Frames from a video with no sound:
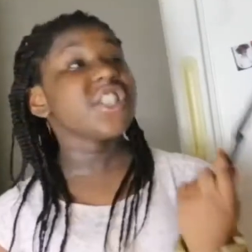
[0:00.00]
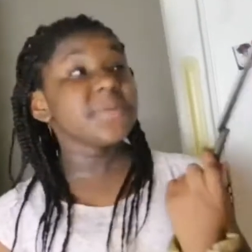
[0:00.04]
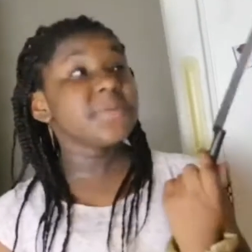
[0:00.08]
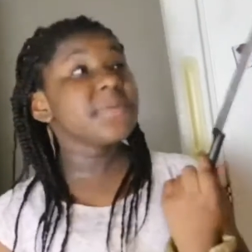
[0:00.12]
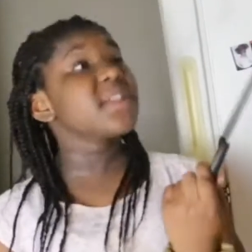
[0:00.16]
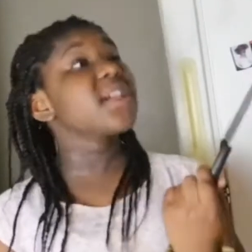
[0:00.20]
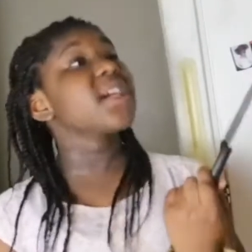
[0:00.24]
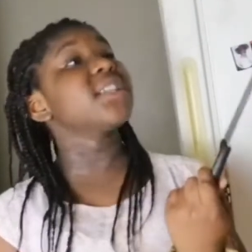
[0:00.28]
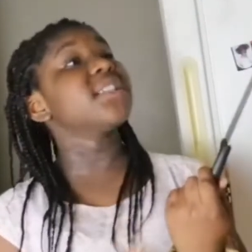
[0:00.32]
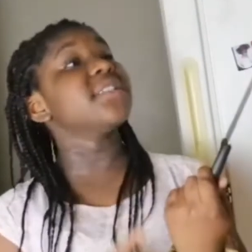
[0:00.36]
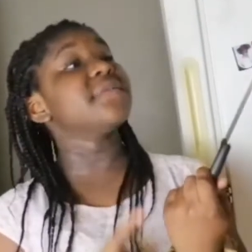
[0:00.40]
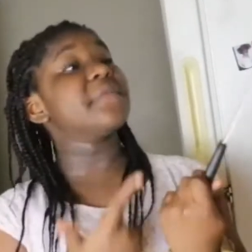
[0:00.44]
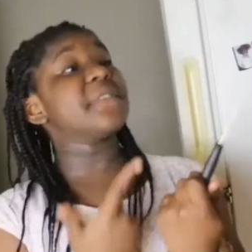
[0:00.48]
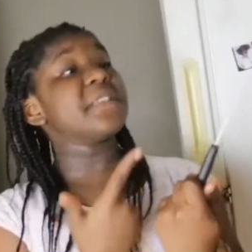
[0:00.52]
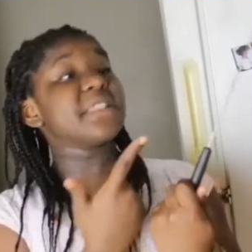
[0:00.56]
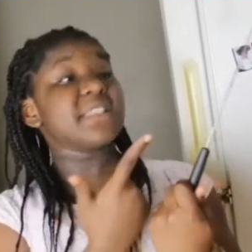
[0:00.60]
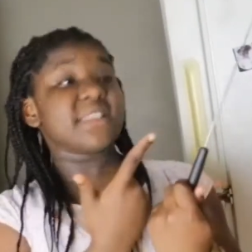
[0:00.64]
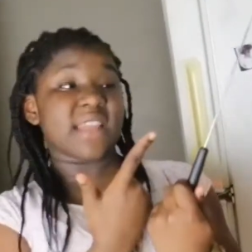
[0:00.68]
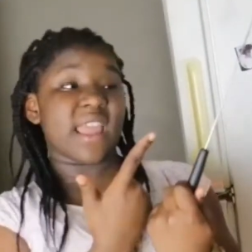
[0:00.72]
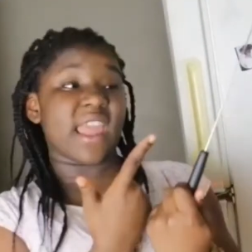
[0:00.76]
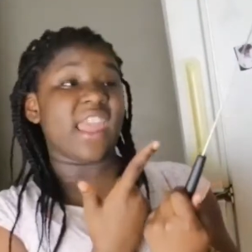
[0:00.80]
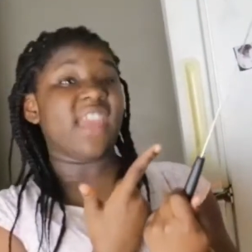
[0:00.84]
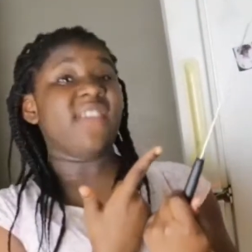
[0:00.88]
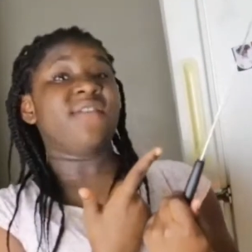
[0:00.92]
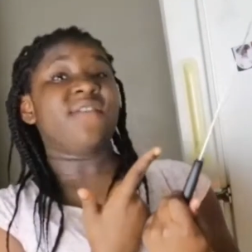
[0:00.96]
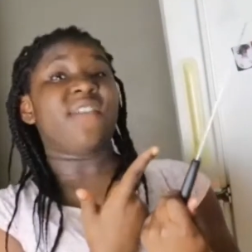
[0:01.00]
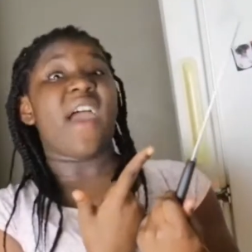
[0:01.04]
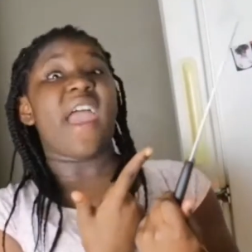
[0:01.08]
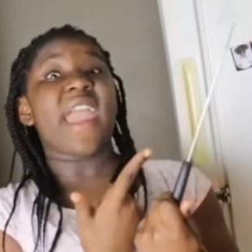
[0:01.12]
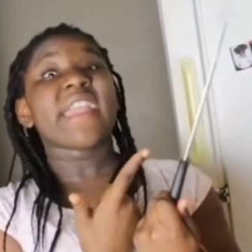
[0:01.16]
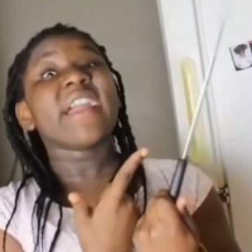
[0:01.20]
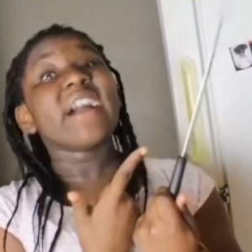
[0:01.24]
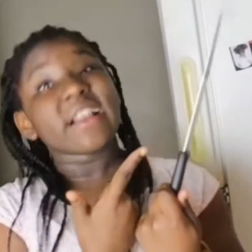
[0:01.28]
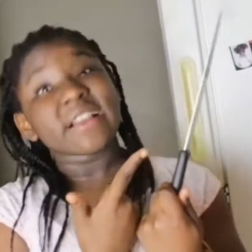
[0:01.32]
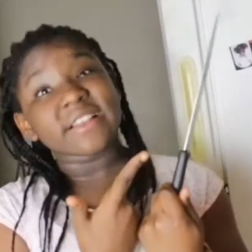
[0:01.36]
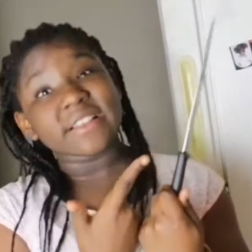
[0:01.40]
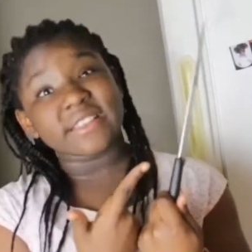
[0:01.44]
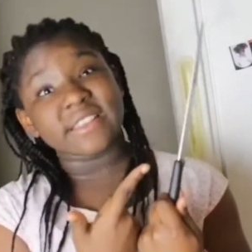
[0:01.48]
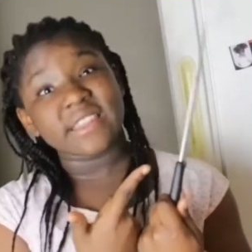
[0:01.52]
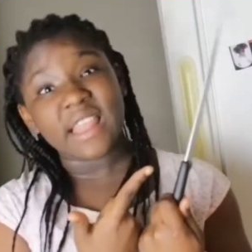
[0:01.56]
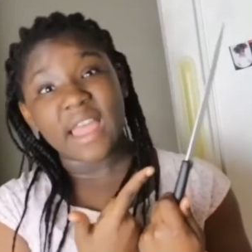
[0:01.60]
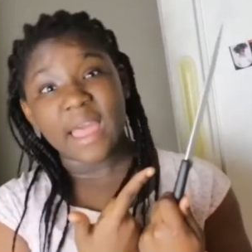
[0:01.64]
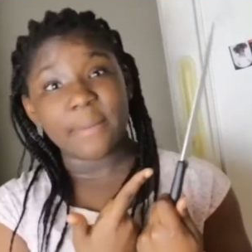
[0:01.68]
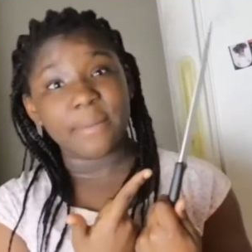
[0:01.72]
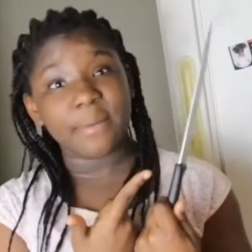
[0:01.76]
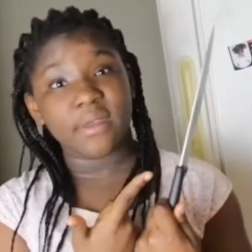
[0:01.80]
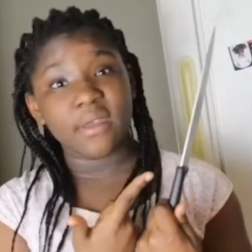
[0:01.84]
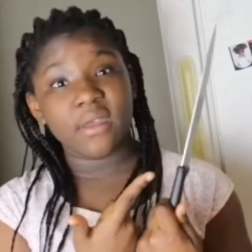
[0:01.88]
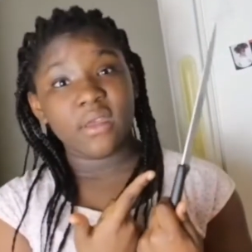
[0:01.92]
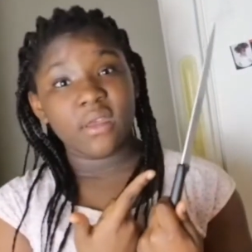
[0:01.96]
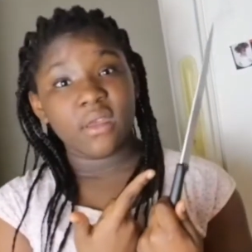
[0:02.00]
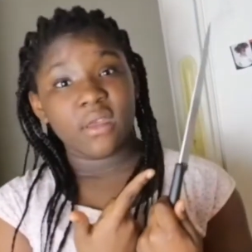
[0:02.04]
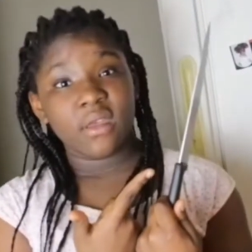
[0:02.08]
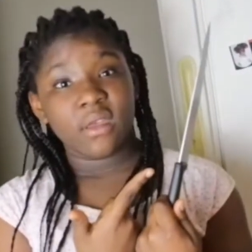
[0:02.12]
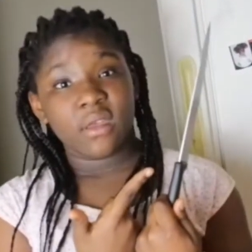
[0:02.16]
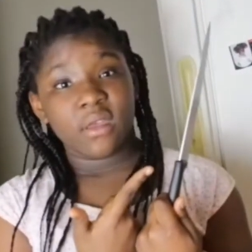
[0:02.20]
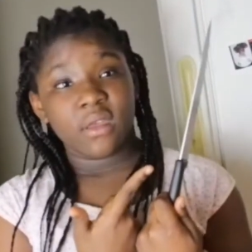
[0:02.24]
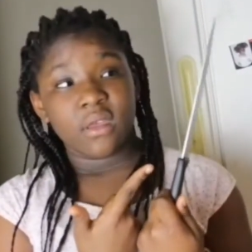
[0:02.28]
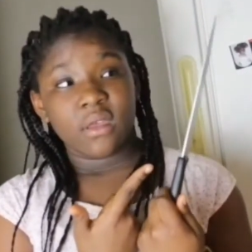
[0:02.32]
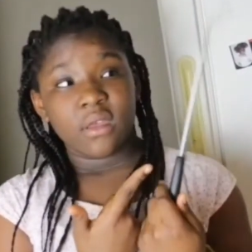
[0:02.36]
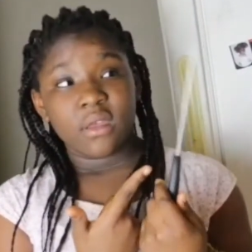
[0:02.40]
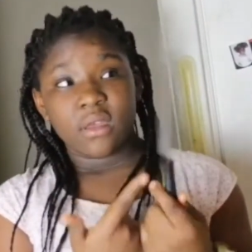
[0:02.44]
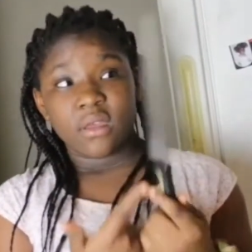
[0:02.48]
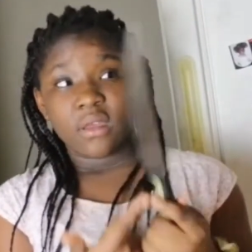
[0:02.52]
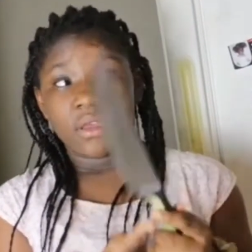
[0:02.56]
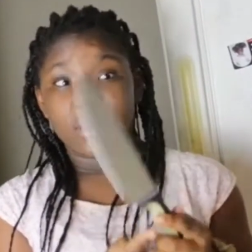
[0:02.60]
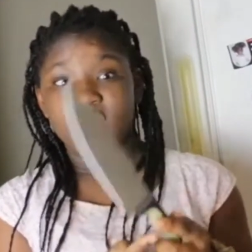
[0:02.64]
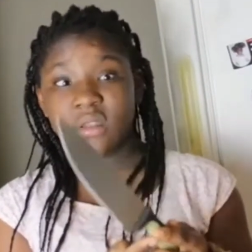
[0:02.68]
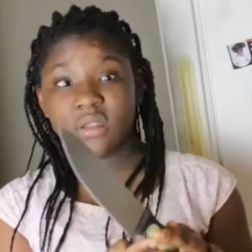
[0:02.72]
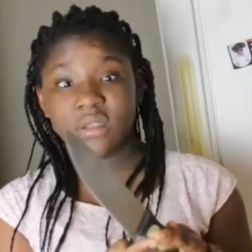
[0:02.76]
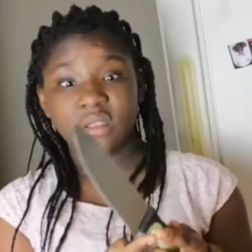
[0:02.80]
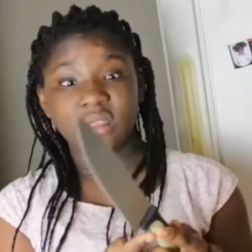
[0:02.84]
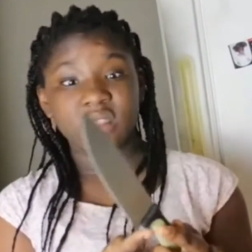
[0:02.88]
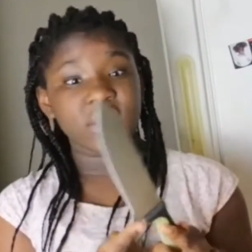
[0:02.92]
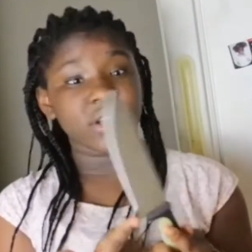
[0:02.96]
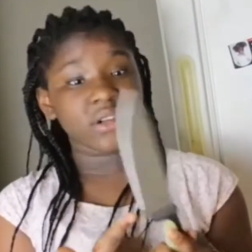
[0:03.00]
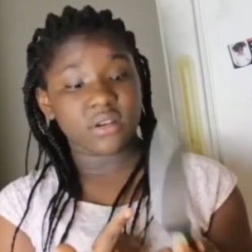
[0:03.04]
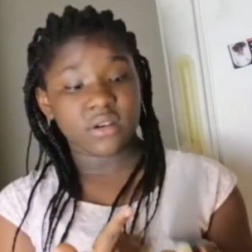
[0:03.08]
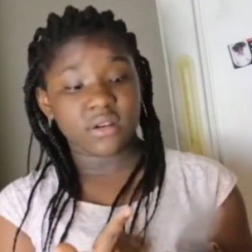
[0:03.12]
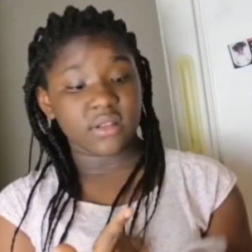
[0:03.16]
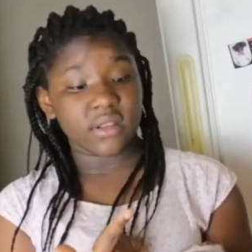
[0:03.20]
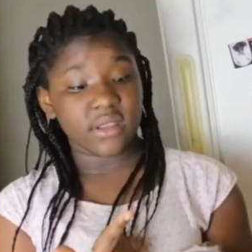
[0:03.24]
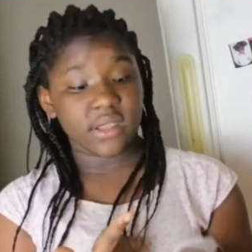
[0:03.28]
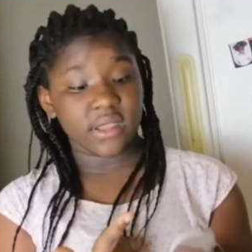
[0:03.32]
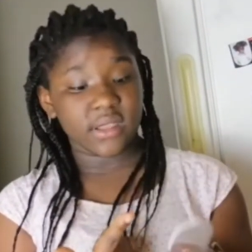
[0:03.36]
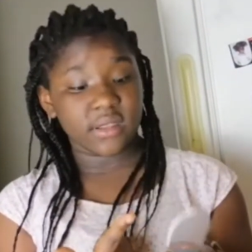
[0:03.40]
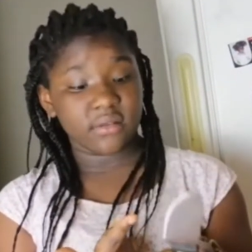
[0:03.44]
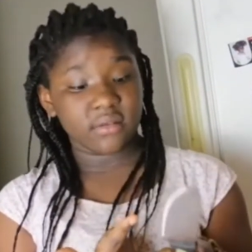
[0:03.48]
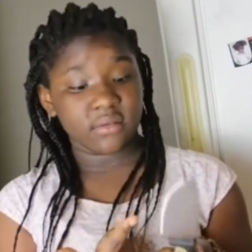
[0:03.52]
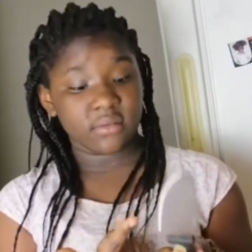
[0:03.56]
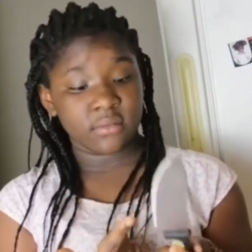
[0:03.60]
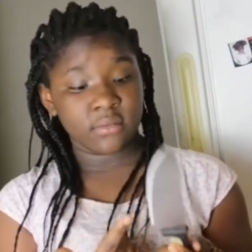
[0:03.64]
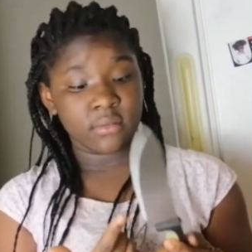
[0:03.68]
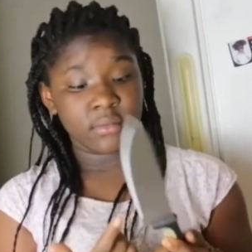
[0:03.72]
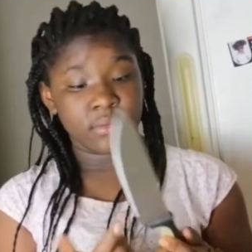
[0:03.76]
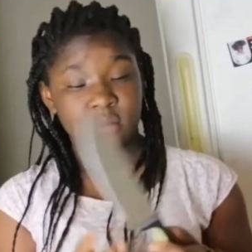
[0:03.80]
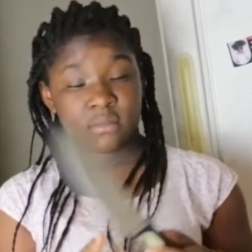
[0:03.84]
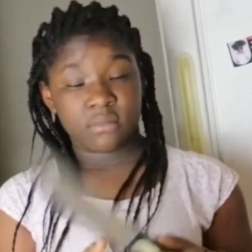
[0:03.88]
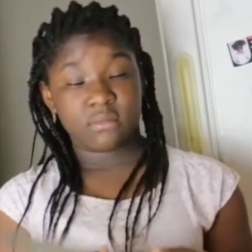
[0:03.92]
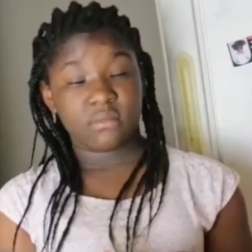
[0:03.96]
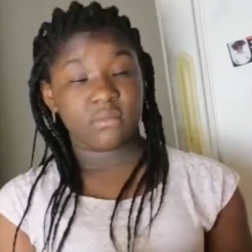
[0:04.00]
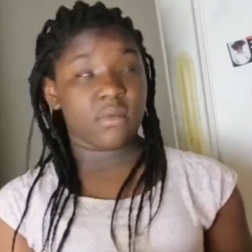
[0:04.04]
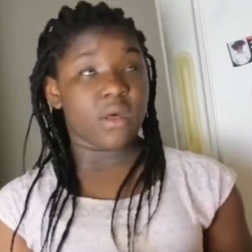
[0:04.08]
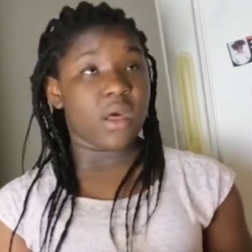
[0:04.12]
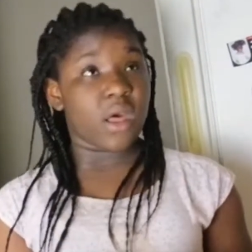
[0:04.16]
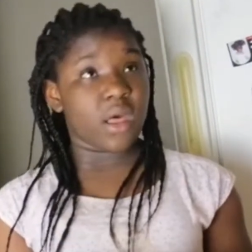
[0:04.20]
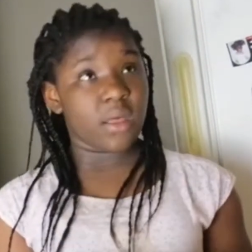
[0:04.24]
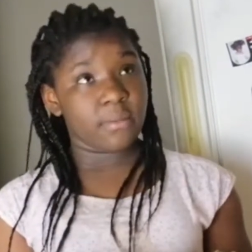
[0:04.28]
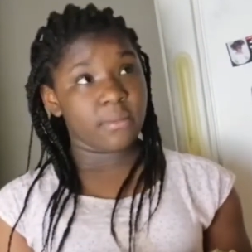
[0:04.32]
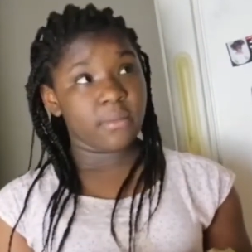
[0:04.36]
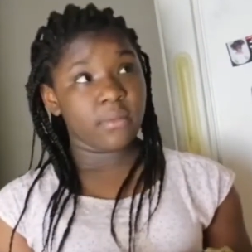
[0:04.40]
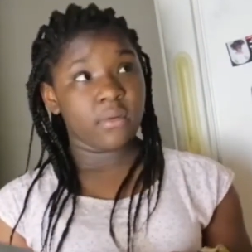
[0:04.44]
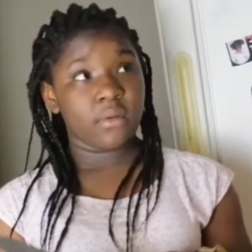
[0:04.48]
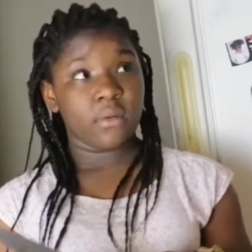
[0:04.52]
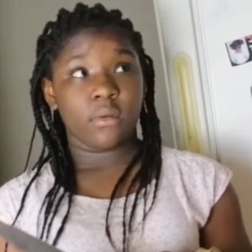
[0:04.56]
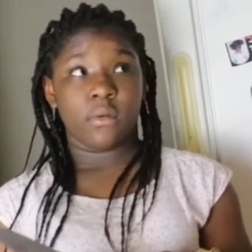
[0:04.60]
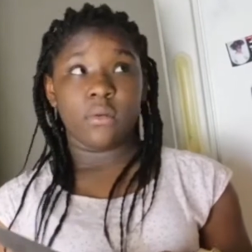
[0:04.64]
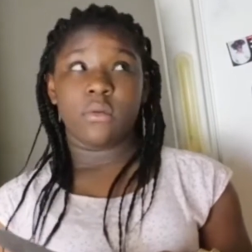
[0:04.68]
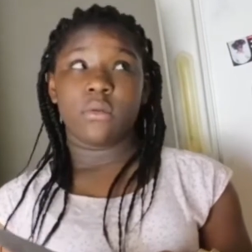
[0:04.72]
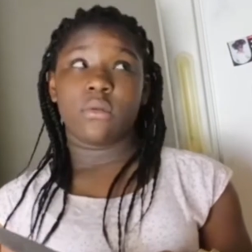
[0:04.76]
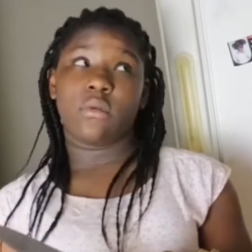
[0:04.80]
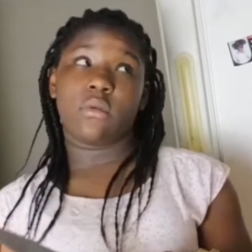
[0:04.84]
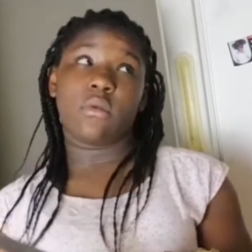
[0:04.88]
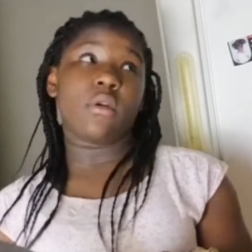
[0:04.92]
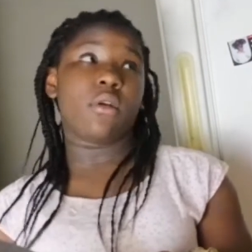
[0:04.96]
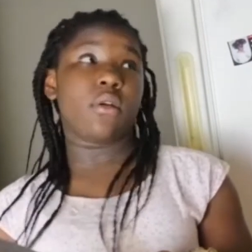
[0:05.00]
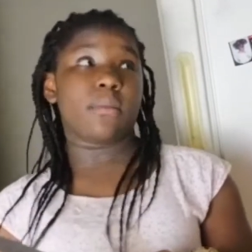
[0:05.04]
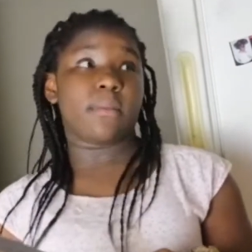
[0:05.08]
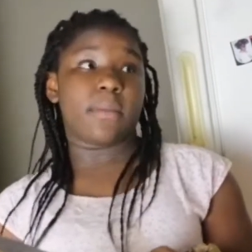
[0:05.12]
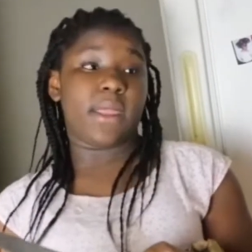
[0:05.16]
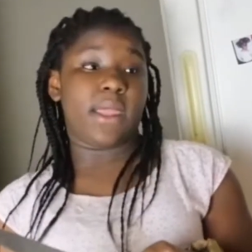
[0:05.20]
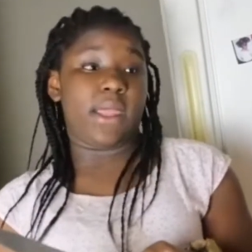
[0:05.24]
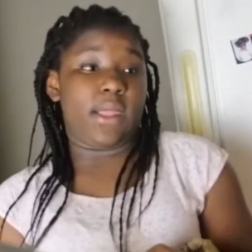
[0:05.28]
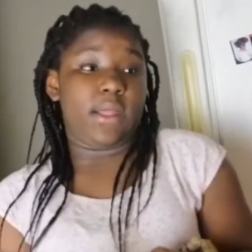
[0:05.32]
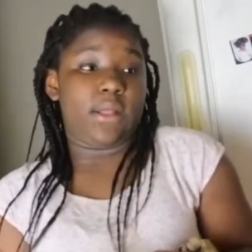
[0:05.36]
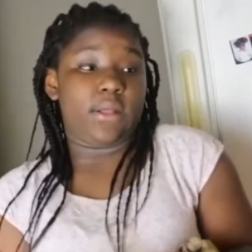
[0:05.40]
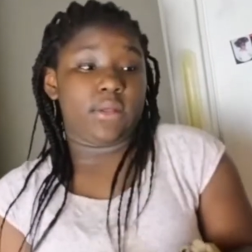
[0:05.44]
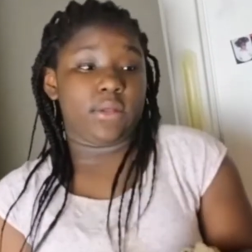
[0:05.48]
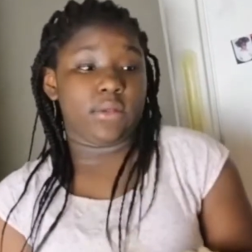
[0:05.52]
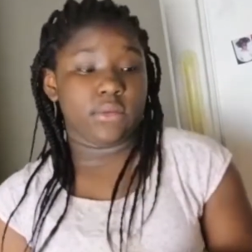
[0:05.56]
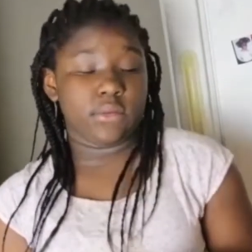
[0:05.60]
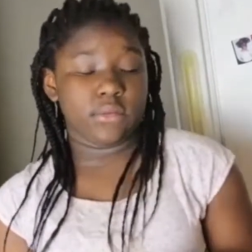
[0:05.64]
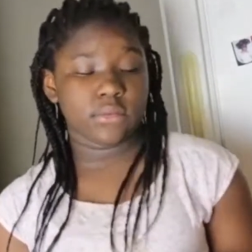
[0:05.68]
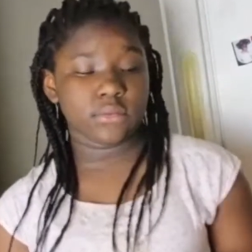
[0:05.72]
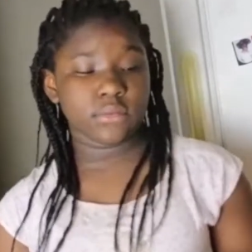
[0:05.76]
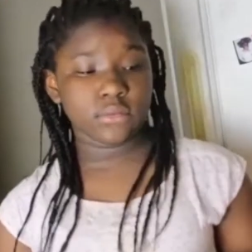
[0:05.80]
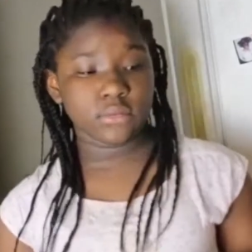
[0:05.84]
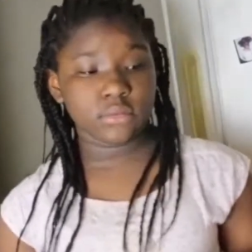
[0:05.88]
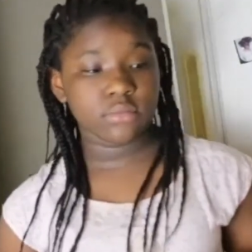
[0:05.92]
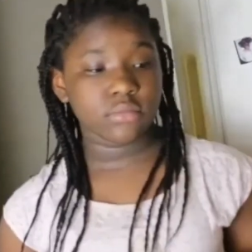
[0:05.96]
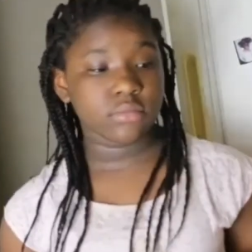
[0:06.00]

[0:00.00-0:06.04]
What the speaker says: Just because of this knife, I got a slap. Literally. Mom, you're amazing.